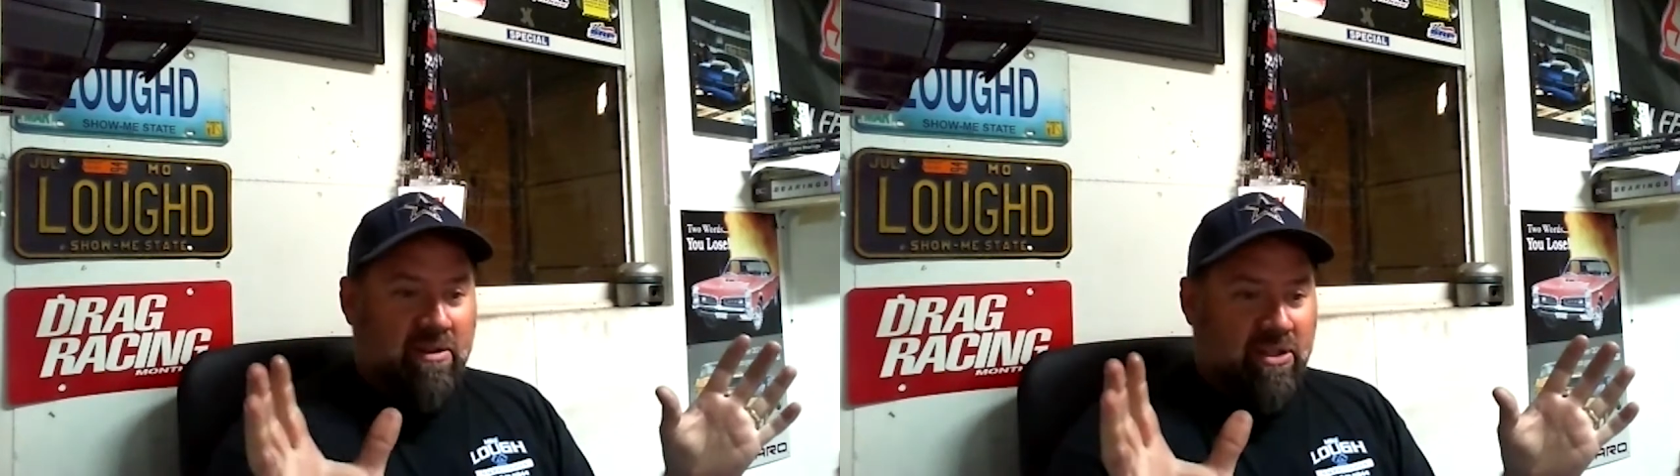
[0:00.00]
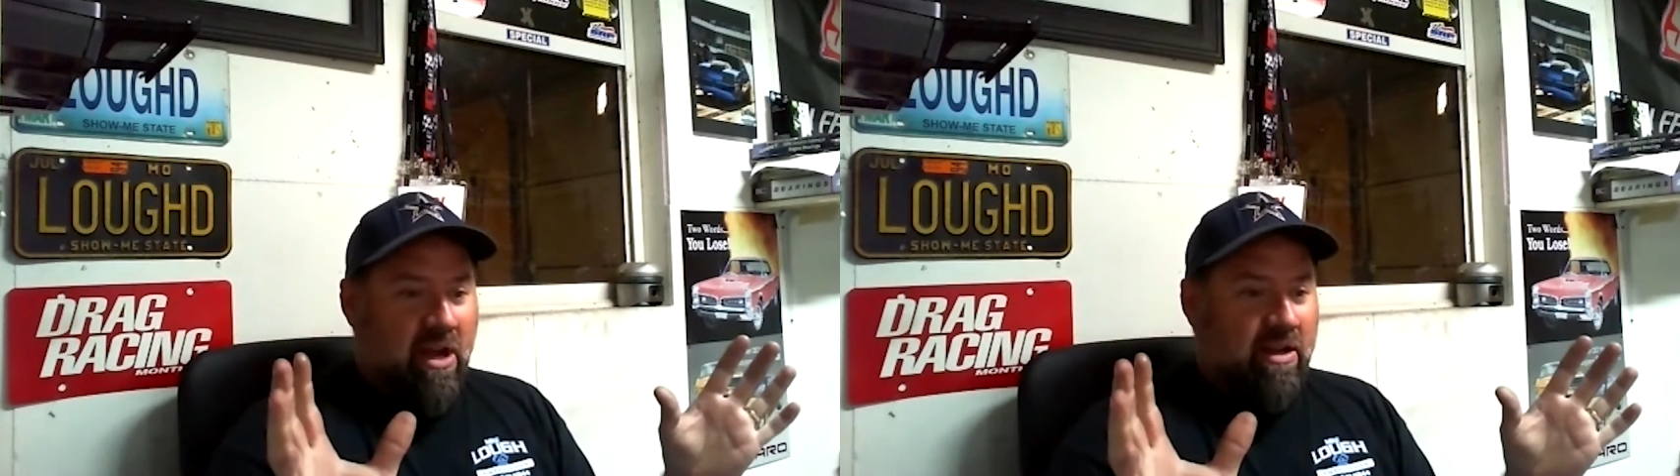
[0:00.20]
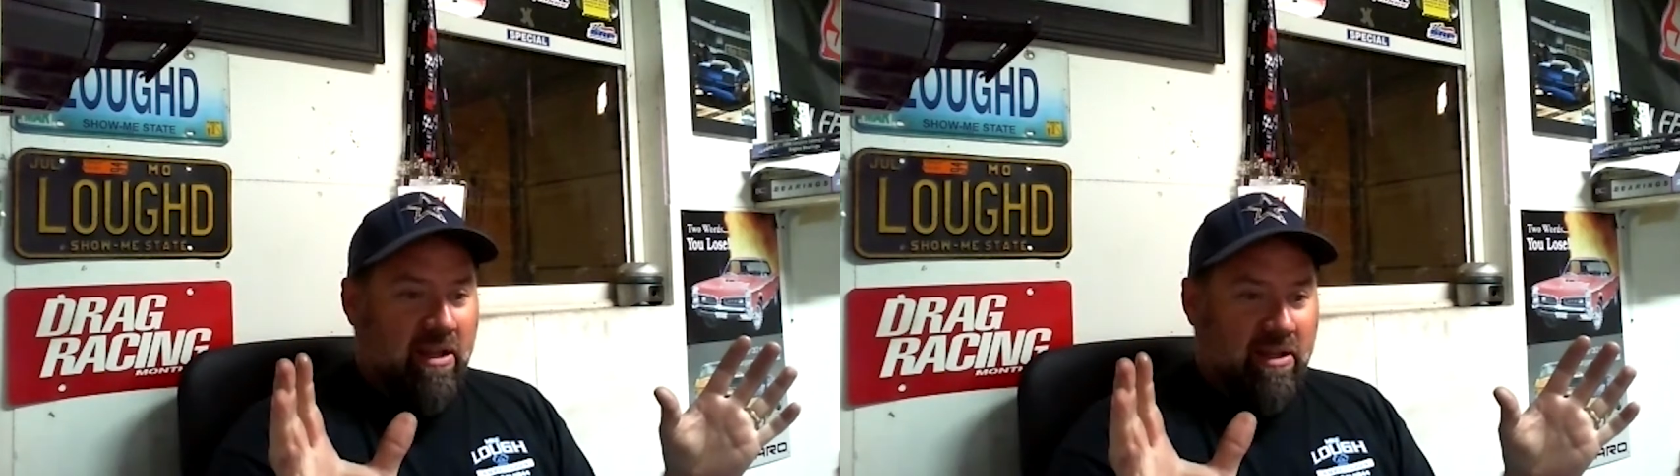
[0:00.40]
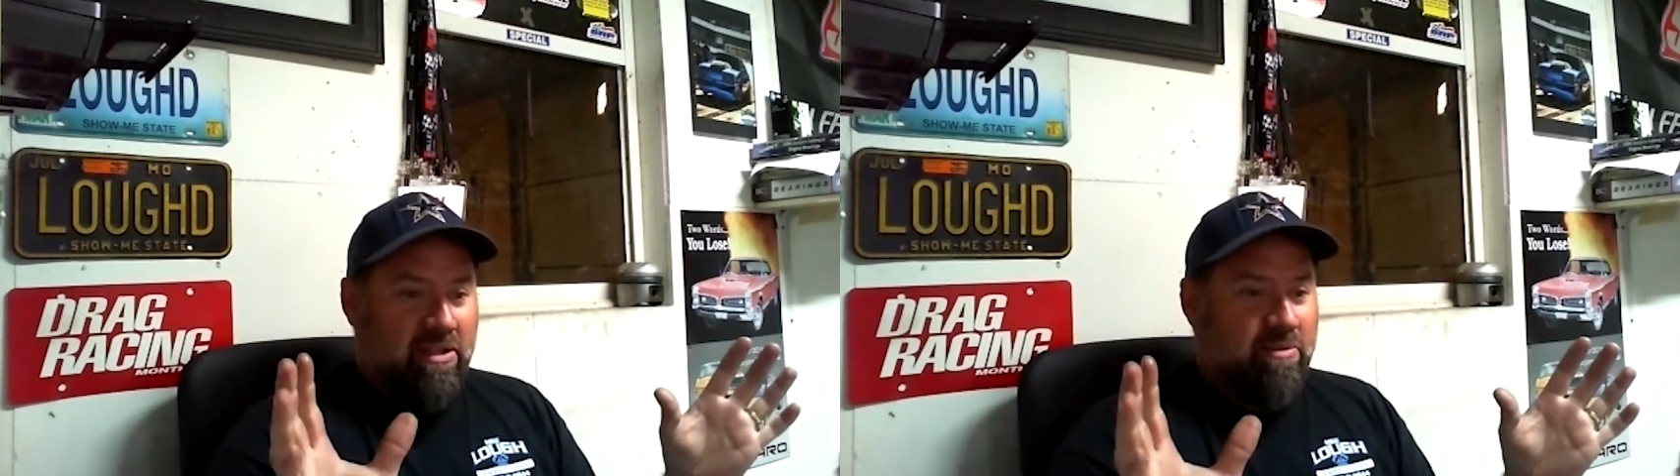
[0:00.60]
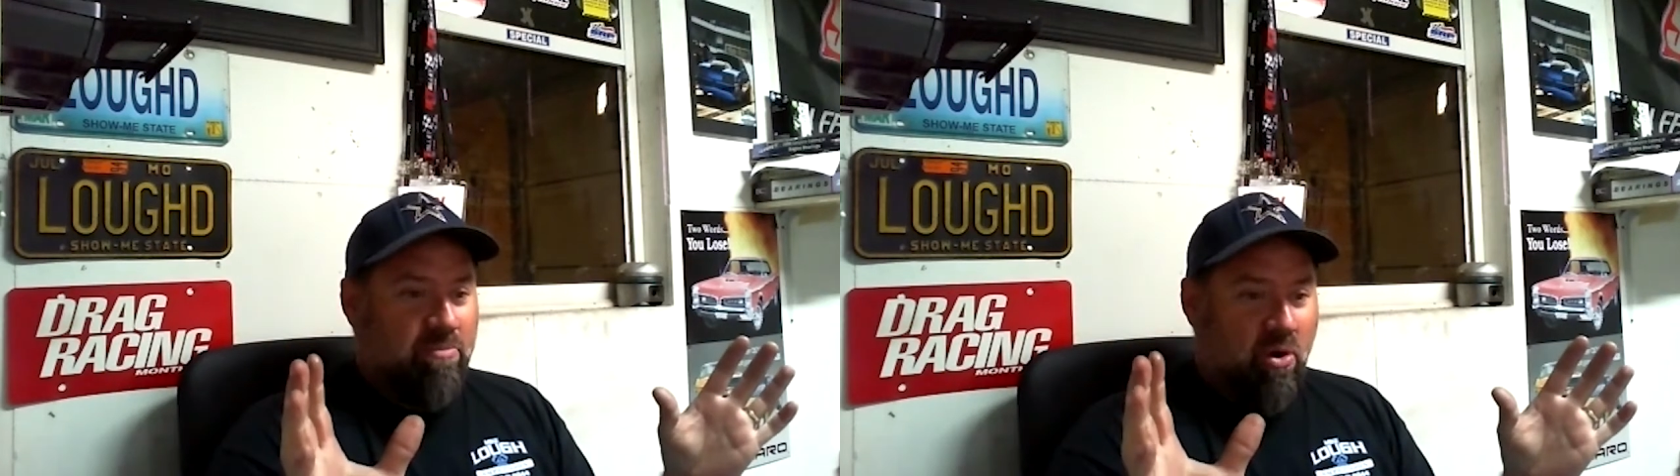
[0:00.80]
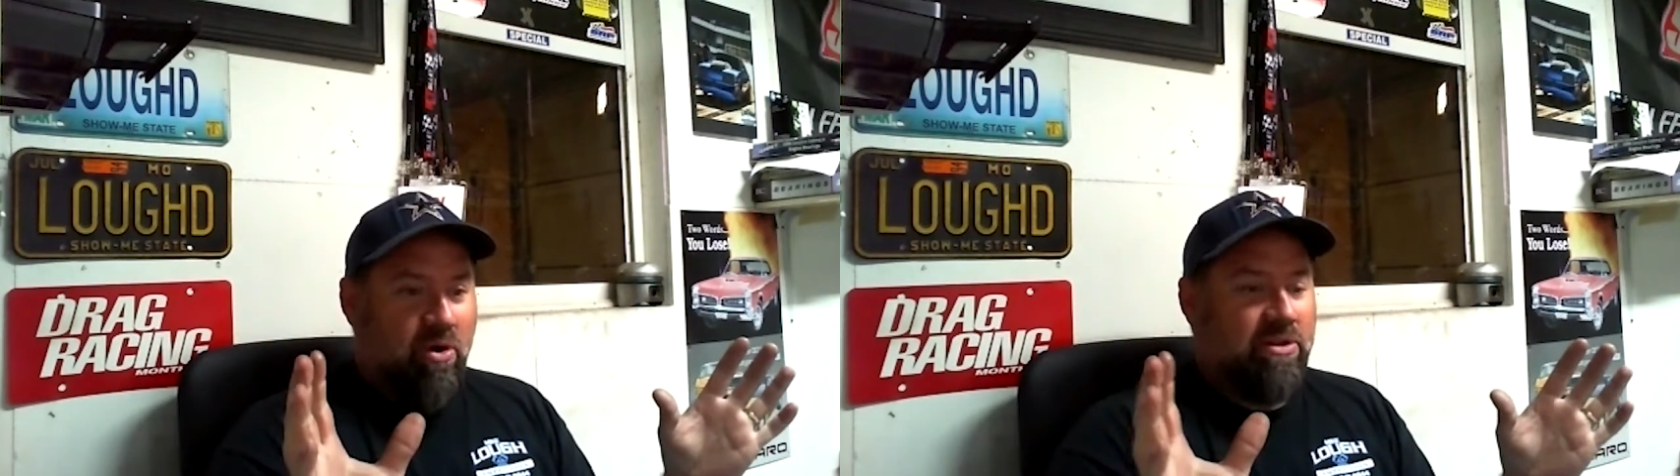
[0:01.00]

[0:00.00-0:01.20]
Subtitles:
stock LS part.